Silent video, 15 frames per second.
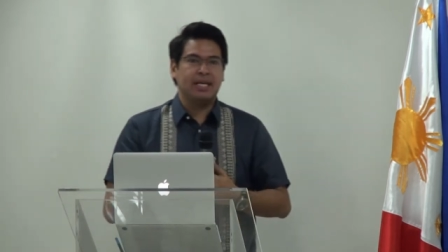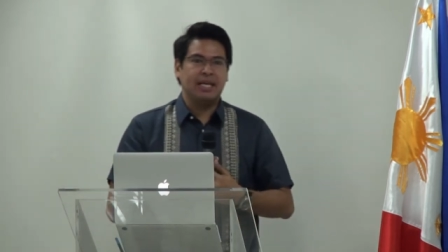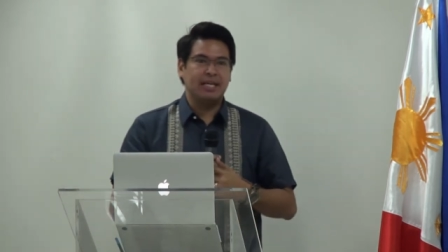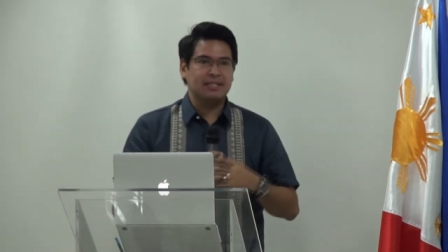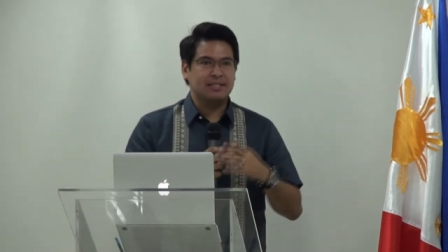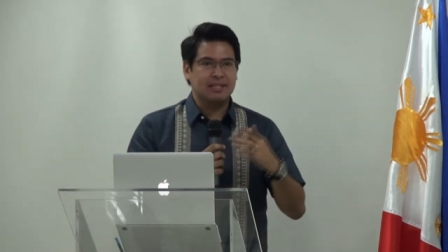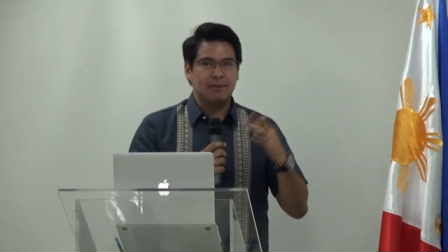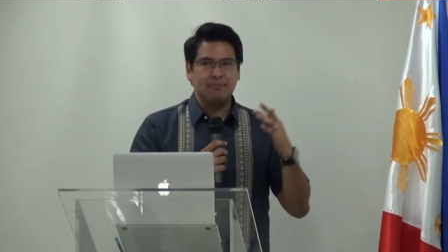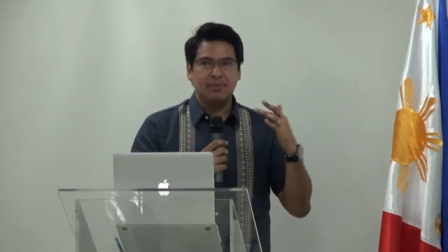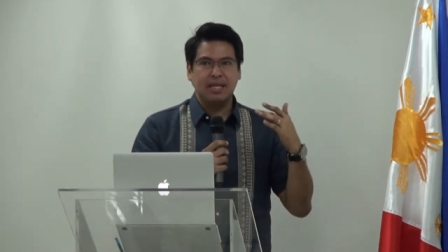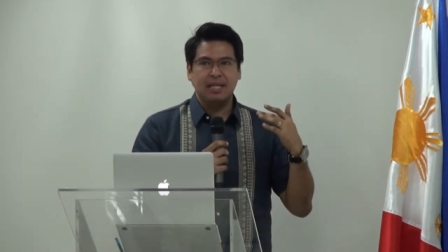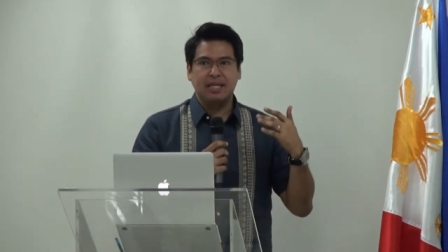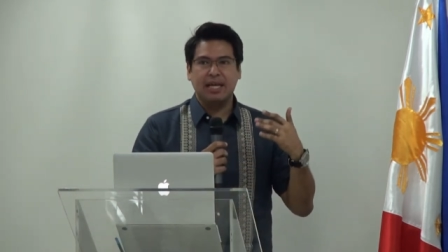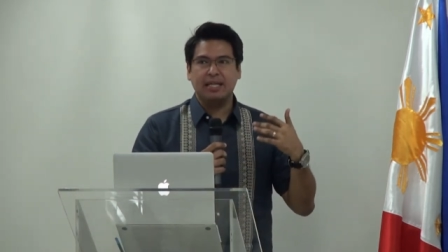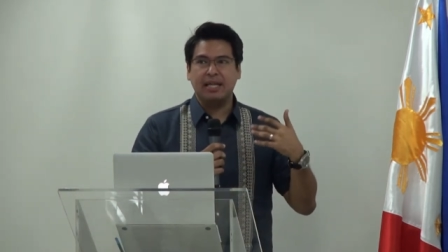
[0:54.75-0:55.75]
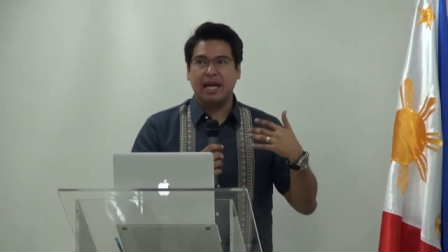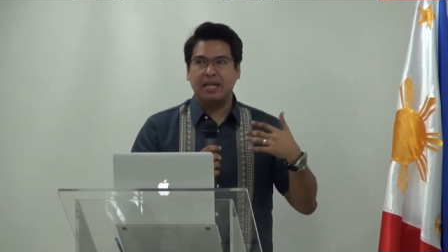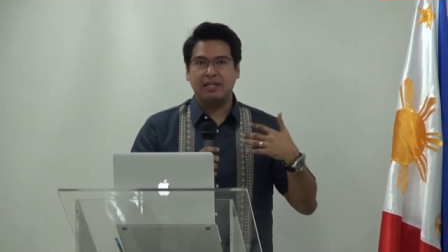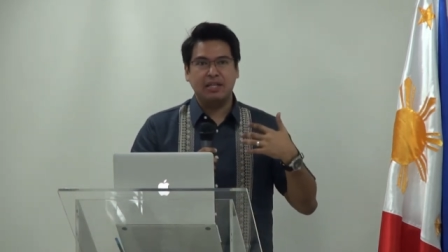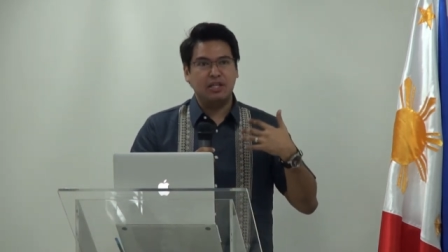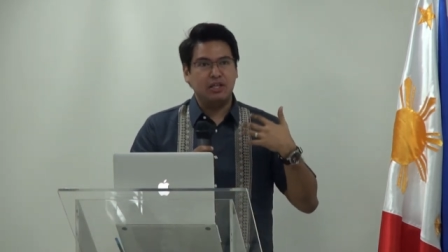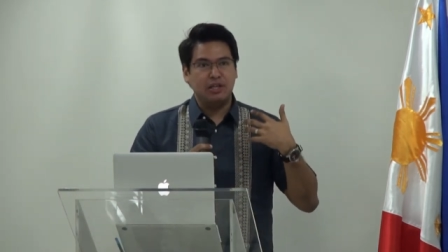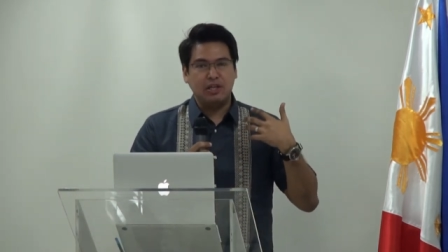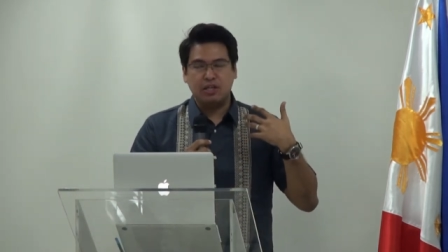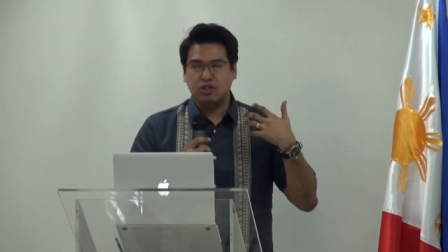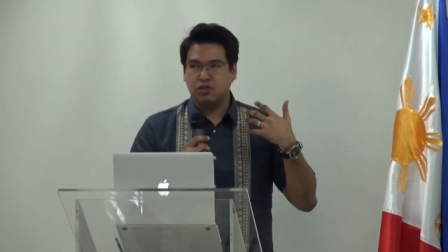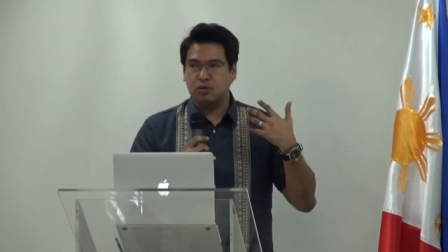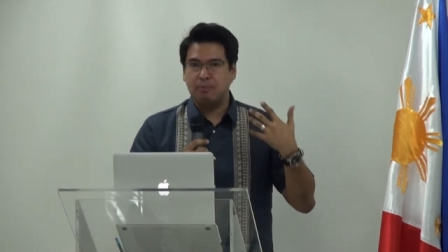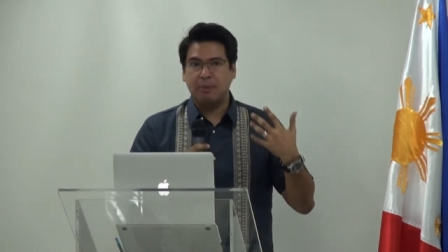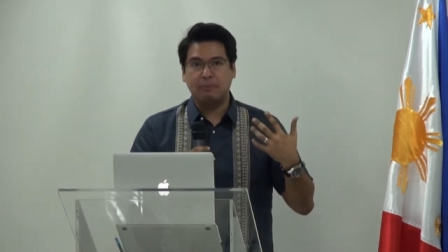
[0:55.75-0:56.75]
It's something that I, it
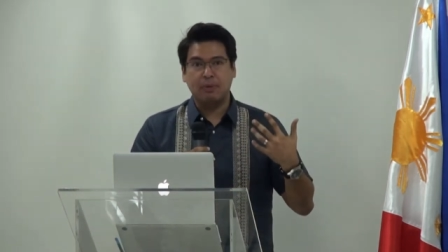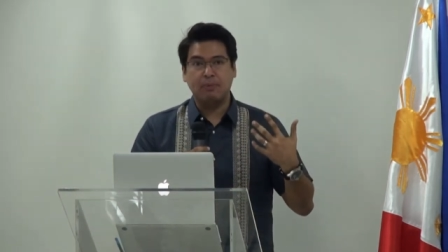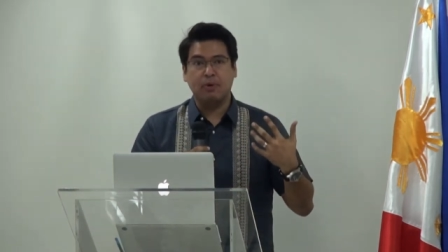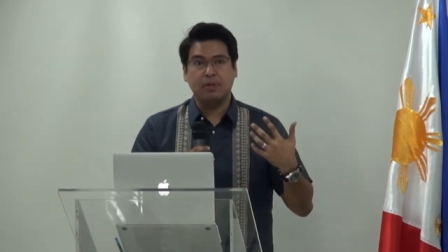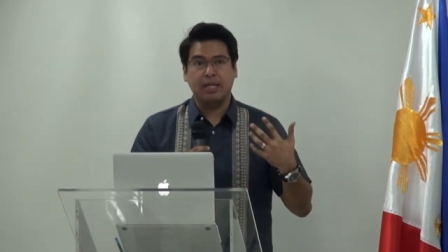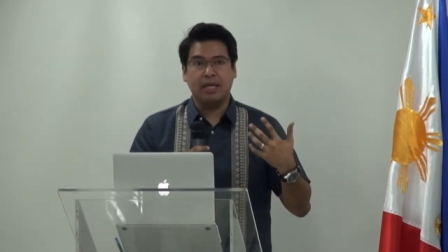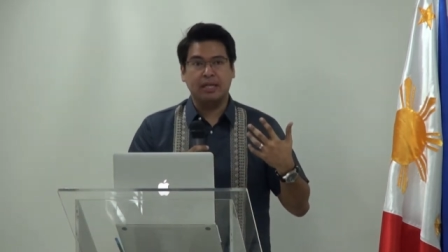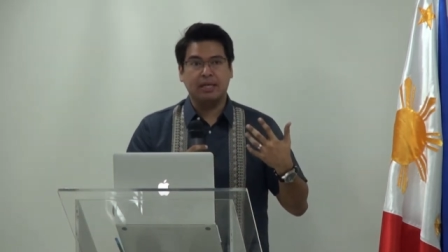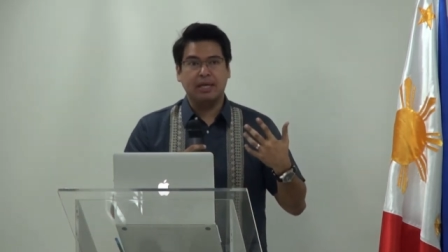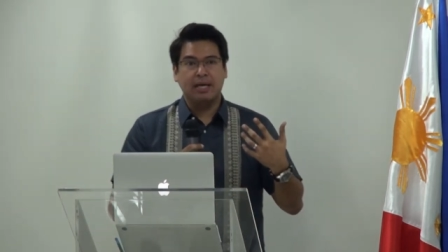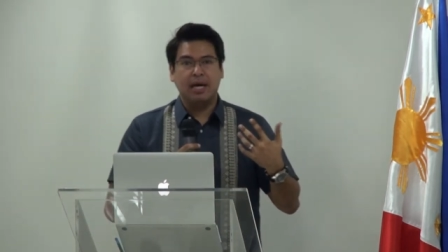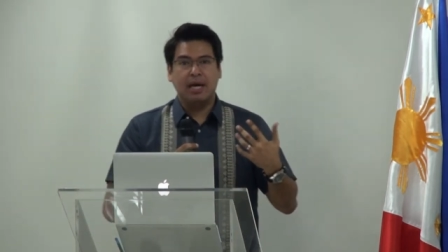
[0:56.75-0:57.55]
should be promoted.